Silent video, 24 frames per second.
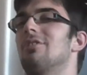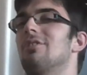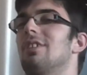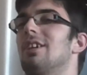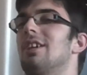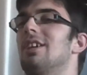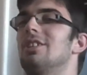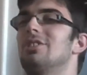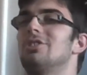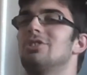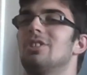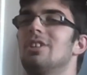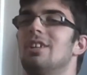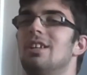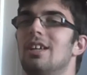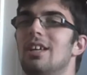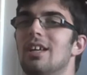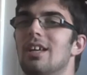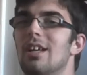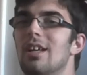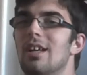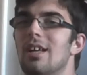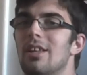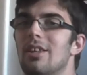Age,
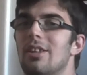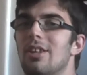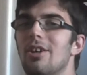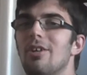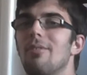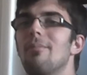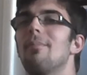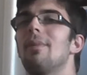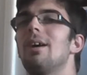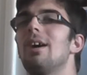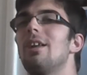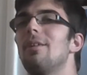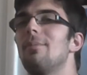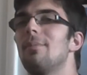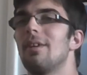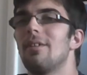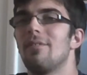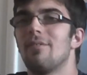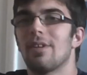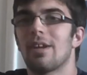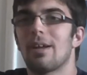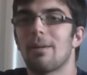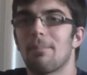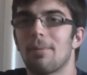there might have
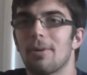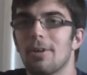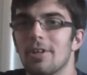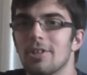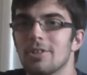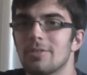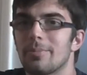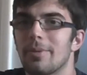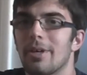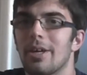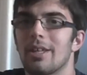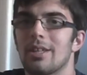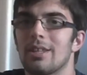been vampires back